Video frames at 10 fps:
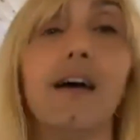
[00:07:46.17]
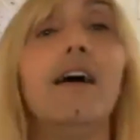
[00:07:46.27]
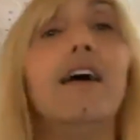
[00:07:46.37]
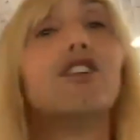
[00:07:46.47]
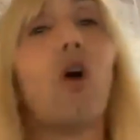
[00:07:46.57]

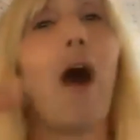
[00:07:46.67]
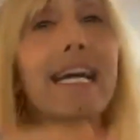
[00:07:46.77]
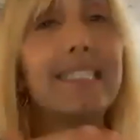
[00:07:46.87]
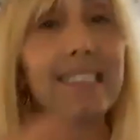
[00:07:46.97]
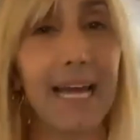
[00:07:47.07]
So I
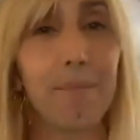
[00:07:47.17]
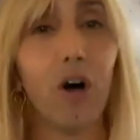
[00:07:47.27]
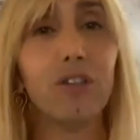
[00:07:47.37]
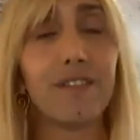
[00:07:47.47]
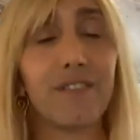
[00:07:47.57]
say
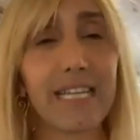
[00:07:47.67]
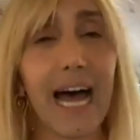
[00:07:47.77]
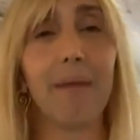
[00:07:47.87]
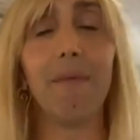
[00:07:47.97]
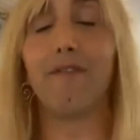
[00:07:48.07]
most of the
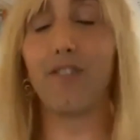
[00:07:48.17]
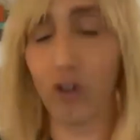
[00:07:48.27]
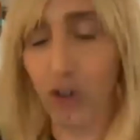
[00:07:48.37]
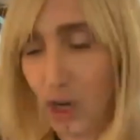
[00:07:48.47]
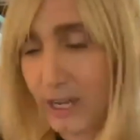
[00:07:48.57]
time, if you're
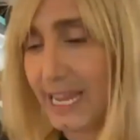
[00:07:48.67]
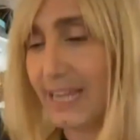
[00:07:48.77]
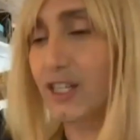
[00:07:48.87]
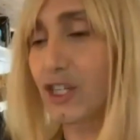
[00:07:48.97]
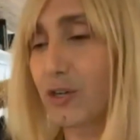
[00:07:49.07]
looking
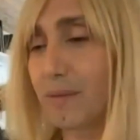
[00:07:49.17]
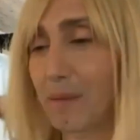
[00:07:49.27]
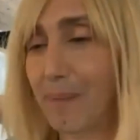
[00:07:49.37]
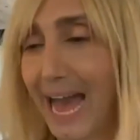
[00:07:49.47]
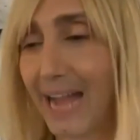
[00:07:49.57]
to trim the
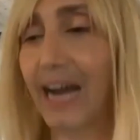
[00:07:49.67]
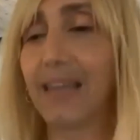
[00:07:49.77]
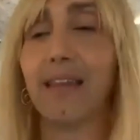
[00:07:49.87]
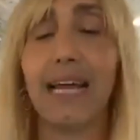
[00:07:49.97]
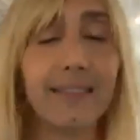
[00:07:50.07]
back,
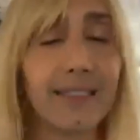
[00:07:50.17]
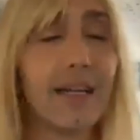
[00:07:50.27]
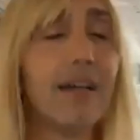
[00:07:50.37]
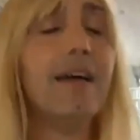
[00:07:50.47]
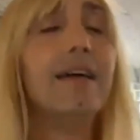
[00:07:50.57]
unless
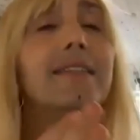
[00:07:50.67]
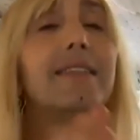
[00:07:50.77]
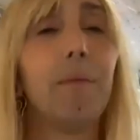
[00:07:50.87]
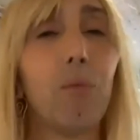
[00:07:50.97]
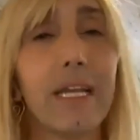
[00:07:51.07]

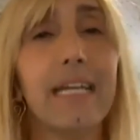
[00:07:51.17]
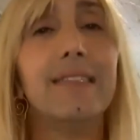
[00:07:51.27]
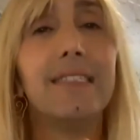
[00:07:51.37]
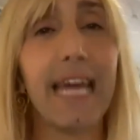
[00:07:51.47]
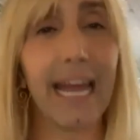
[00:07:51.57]
someone
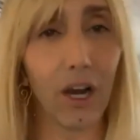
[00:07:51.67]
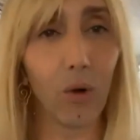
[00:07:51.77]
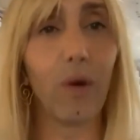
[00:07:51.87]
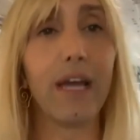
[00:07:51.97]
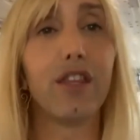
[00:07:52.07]
is there
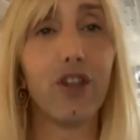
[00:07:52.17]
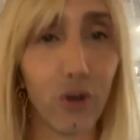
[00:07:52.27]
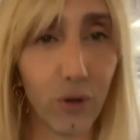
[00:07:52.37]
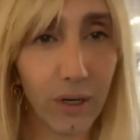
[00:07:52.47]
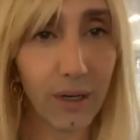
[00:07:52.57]
with
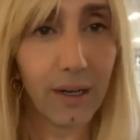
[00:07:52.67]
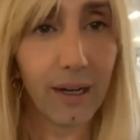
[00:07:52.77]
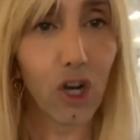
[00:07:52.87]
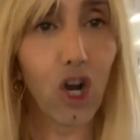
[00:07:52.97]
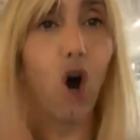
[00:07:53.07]
you,
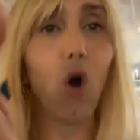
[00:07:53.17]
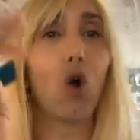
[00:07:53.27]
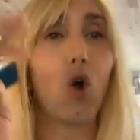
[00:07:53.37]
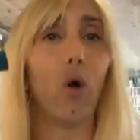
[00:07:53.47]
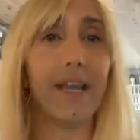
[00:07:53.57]

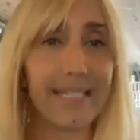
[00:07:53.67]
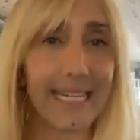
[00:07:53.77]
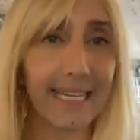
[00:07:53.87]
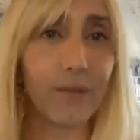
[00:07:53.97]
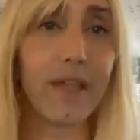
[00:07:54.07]

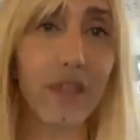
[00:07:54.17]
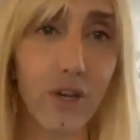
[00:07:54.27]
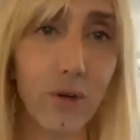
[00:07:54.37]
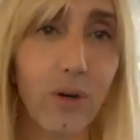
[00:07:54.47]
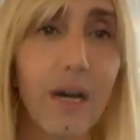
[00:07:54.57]
co-quarantine with
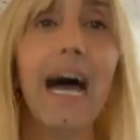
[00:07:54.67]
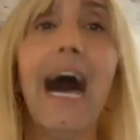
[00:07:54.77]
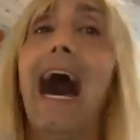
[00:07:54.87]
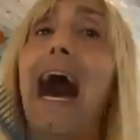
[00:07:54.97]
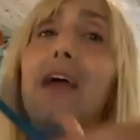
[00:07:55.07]
you,
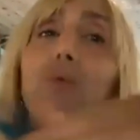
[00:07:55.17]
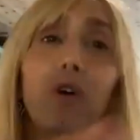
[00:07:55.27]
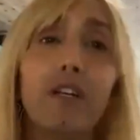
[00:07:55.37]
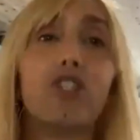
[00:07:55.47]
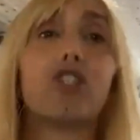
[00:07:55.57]
I
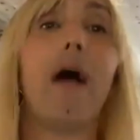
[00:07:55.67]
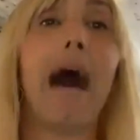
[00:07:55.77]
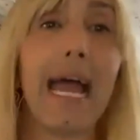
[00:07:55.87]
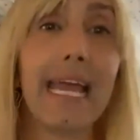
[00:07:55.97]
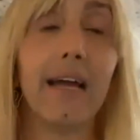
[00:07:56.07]
wouldn't
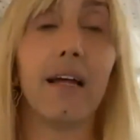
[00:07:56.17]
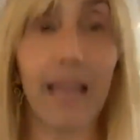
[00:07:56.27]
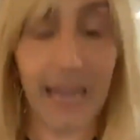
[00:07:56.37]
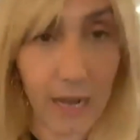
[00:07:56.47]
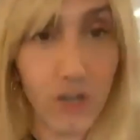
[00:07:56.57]
try
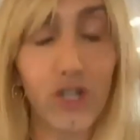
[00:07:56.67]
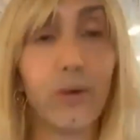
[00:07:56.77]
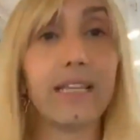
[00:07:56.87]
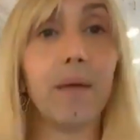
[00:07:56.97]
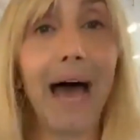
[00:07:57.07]
like
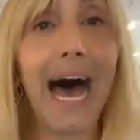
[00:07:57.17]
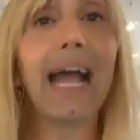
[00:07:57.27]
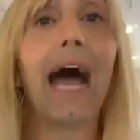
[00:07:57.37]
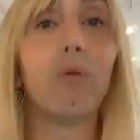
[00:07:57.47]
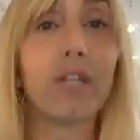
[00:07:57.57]
doing the back.
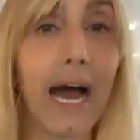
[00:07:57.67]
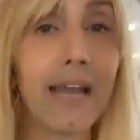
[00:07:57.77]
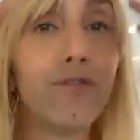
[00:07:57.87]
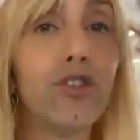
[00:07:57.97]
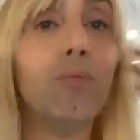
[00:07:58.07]
I would kind
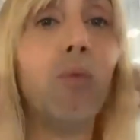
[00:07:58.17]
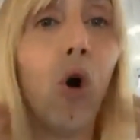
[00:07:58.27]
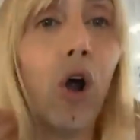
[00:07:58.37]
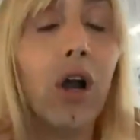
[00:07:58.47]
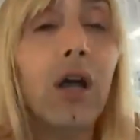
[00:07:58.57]
of do
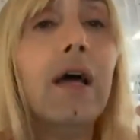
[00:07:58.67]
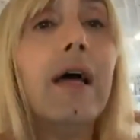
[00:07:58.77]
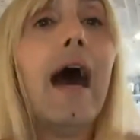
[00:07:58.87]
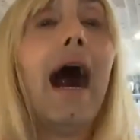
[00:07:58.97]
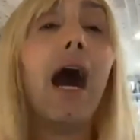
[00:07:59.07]
more
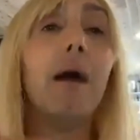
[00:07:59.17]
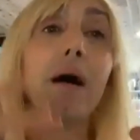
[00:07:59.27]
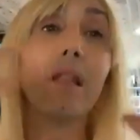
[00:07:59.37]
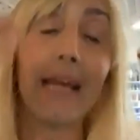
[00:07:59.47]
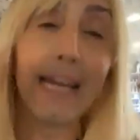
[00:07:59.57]

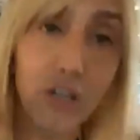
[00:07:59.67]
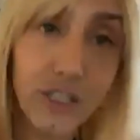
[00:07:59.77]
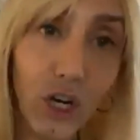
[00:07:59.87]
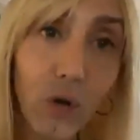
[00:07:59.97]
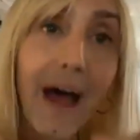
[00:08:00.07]

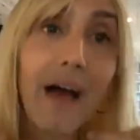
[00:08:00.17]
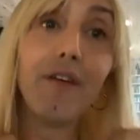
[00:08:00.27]
layers around the